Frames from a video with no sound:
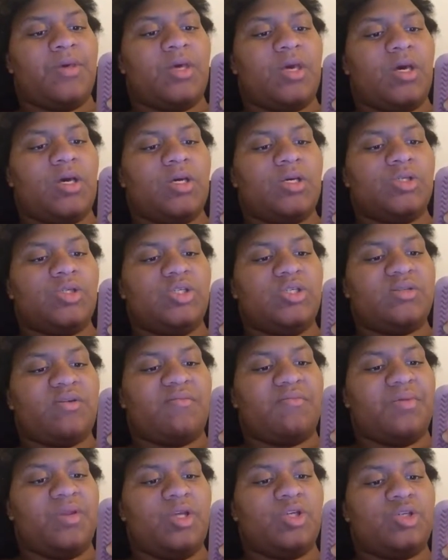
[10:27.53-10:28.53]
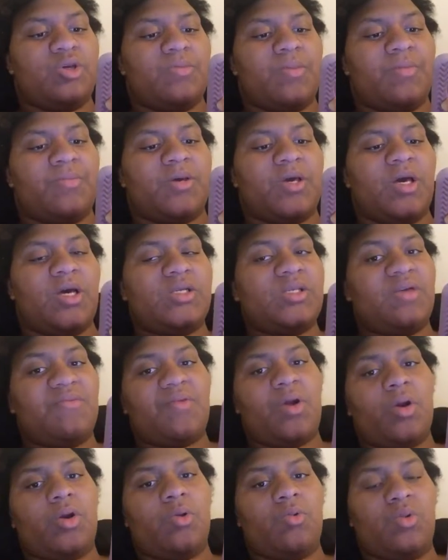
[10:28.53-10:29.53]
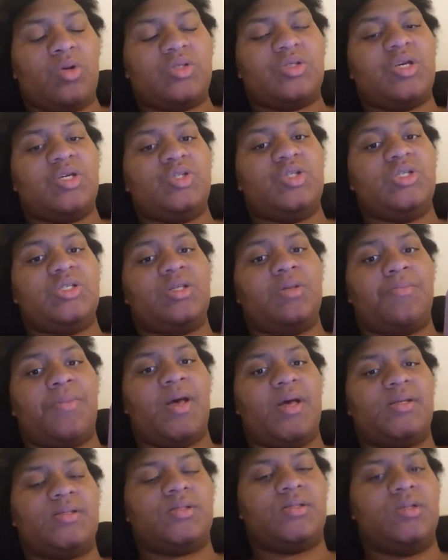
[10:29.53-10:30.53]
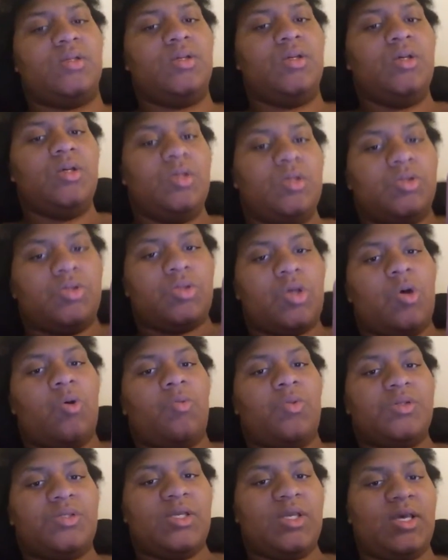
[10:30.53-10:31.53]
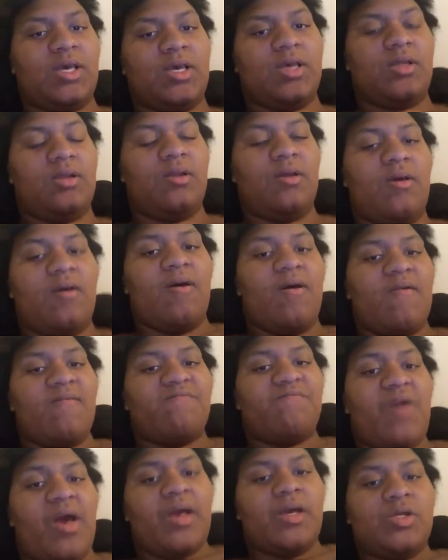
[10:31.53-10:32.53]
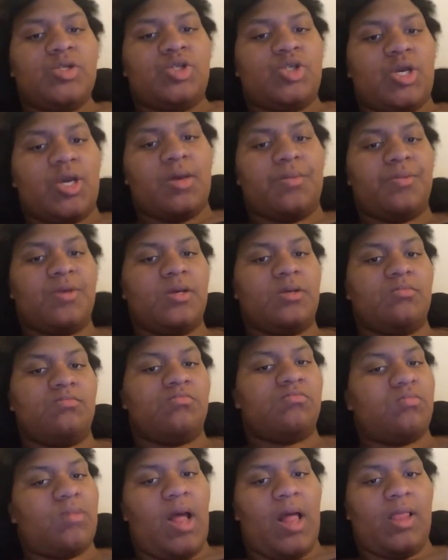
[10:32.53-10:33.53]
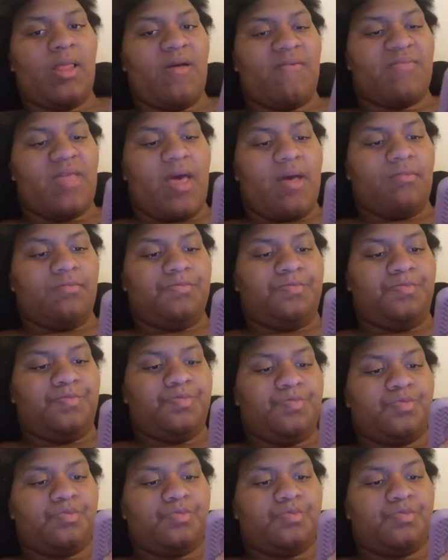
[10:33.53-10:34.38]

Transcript: because she's never been injured, but because even on her worst day, she's the best. So once again, fighting champion, I love that.